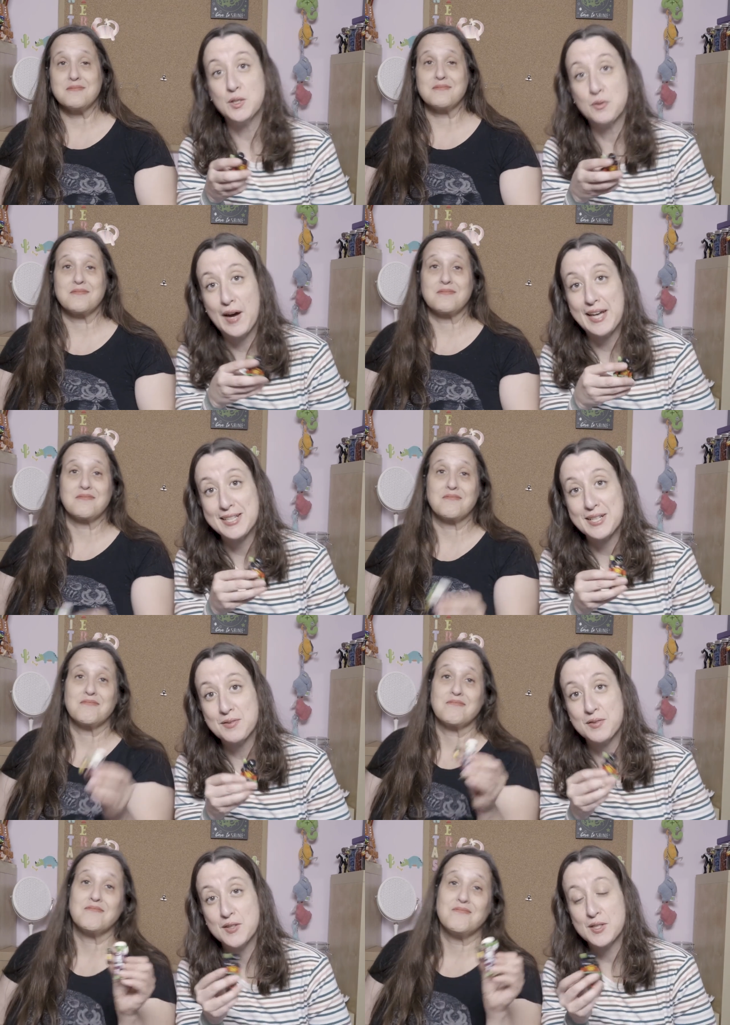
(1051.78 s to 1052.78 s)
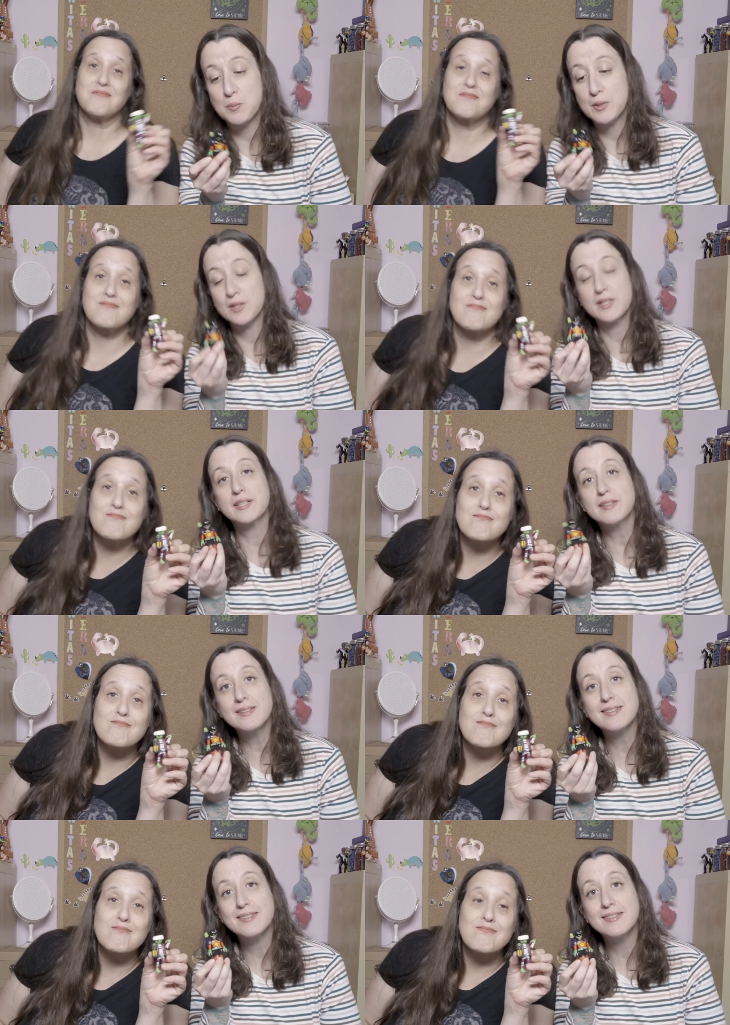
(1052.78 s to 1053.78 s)
Speaker 1: you've had enough of us building.
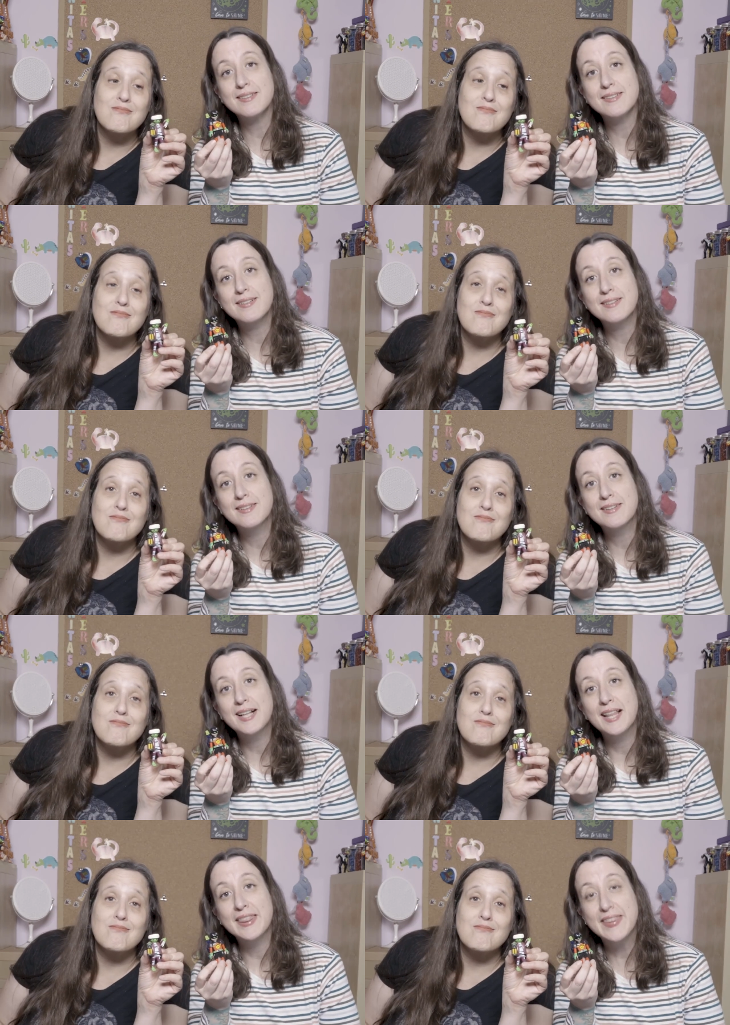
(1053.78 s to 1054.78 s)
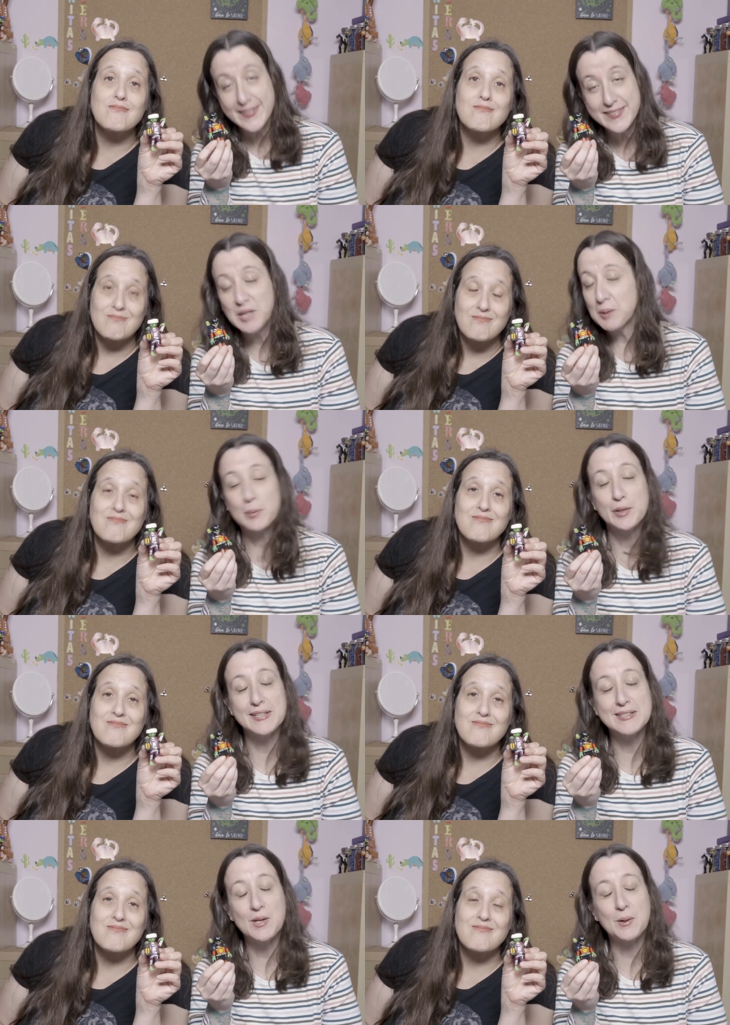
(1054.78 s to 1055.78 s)
This
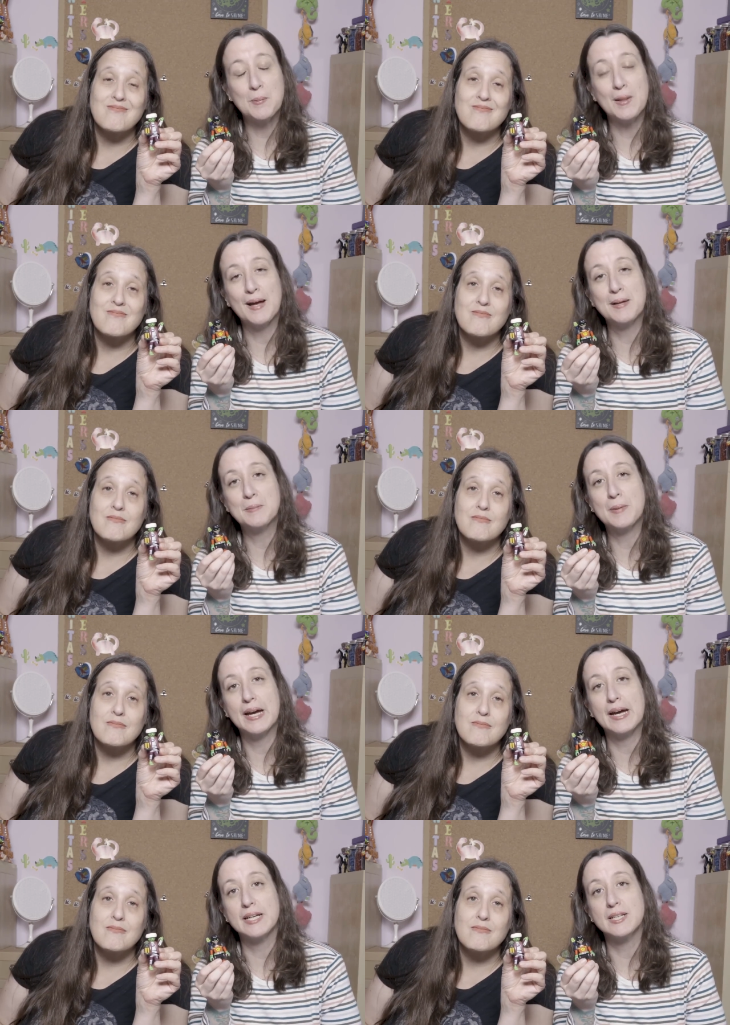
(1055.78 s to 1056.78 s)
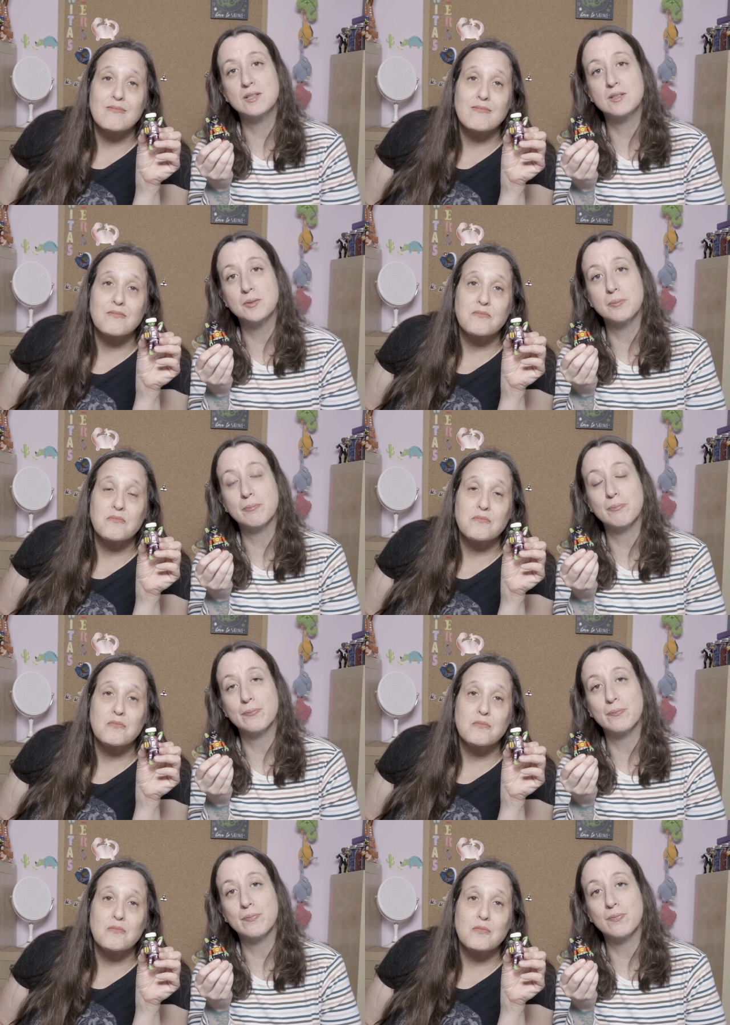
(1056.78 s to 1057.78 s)
completes our blind bag
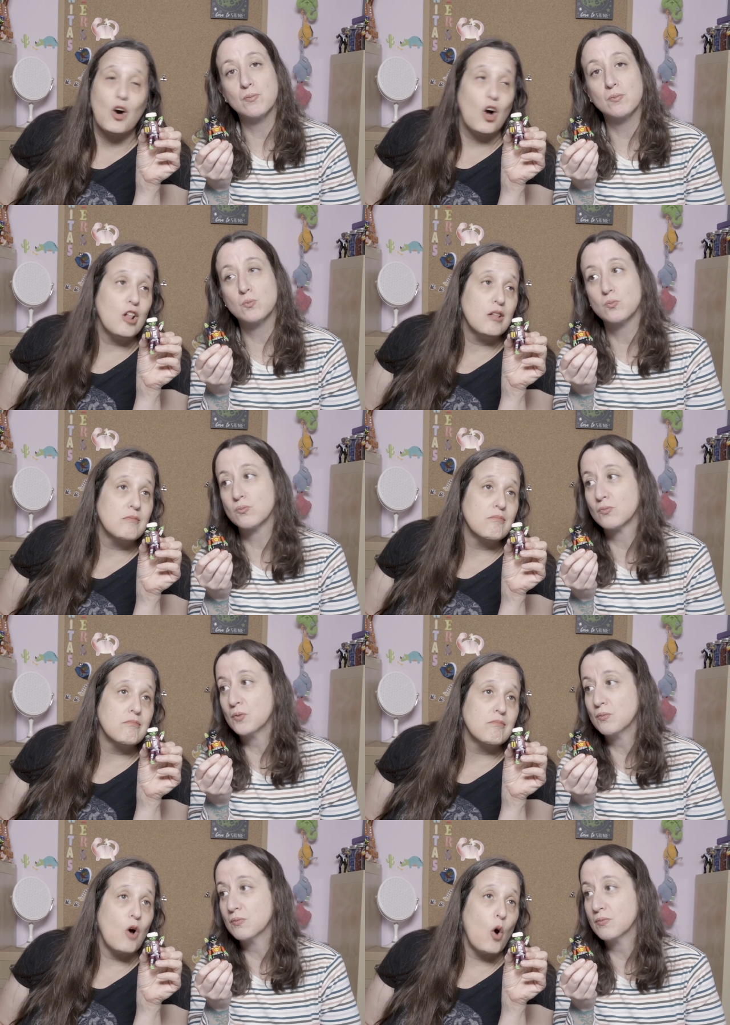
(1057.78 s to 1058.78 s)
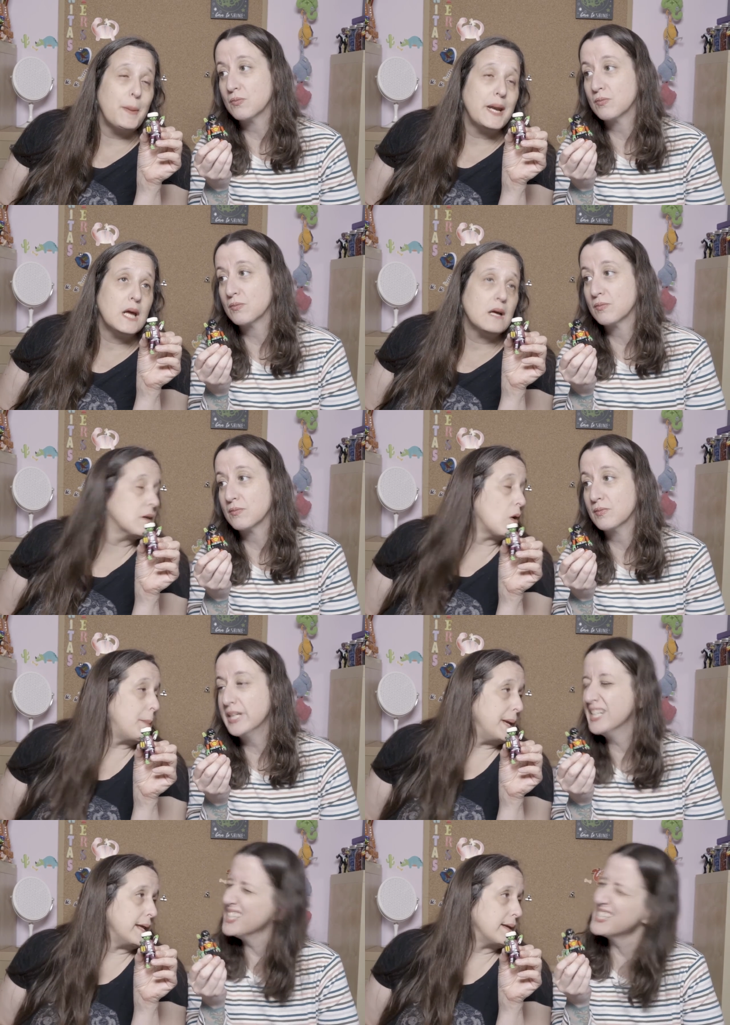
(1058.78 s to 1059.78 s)
haul? Opening? opening? It
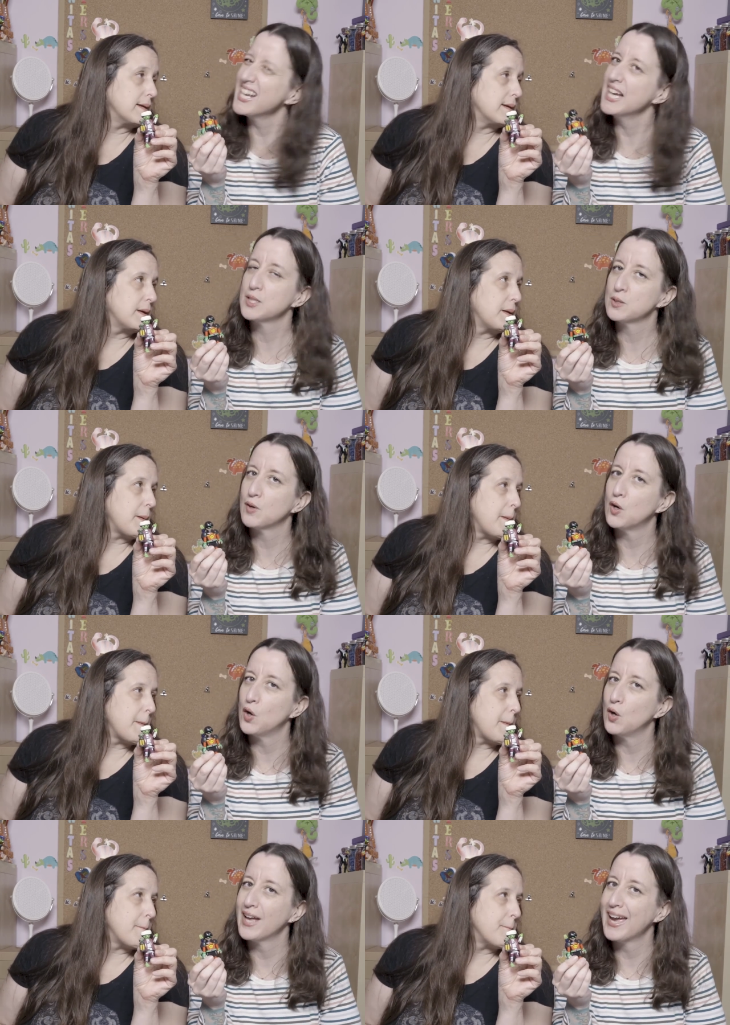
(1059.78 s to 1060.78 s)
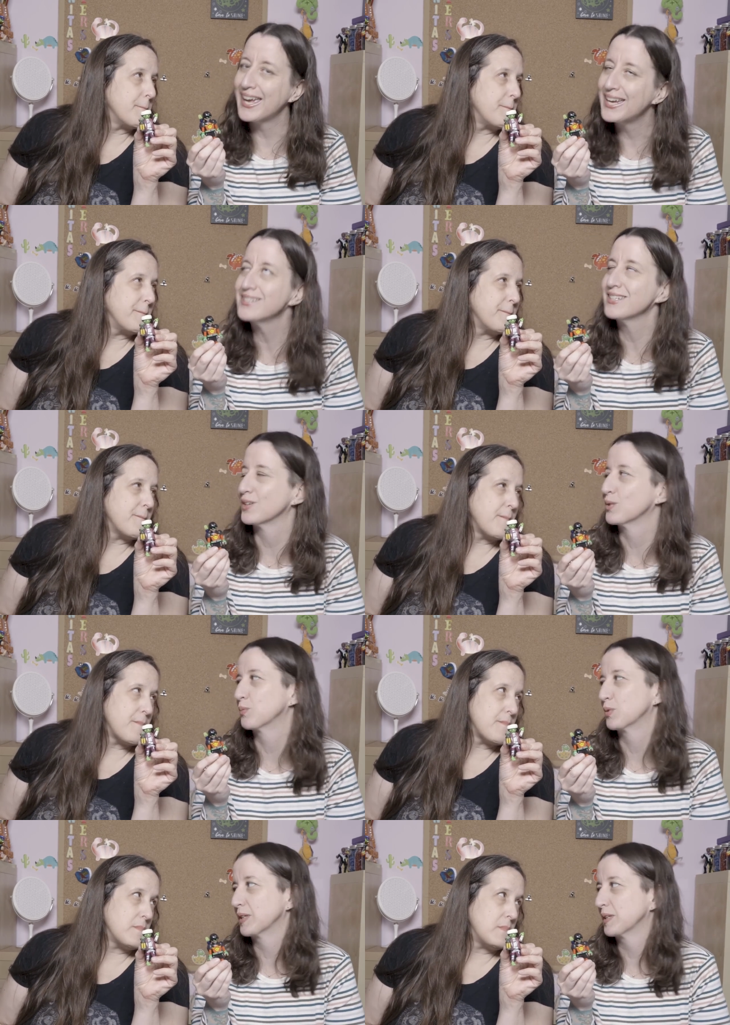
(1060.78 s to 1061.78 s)
is kind of a haul and an
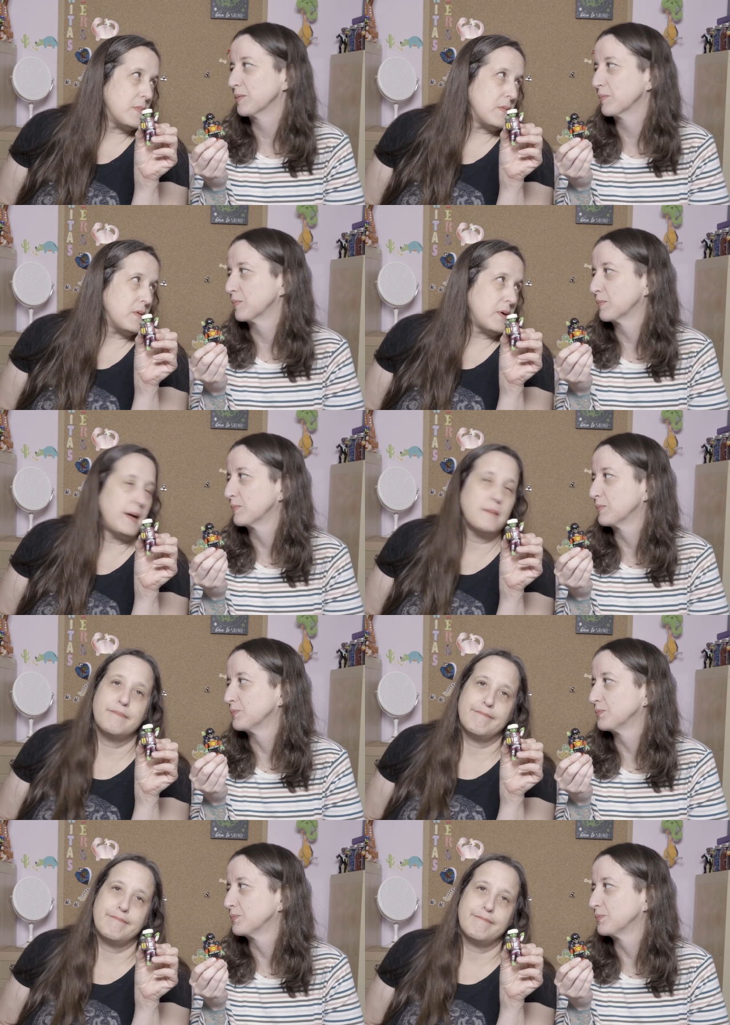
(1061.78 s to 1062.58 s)
opening. Okay.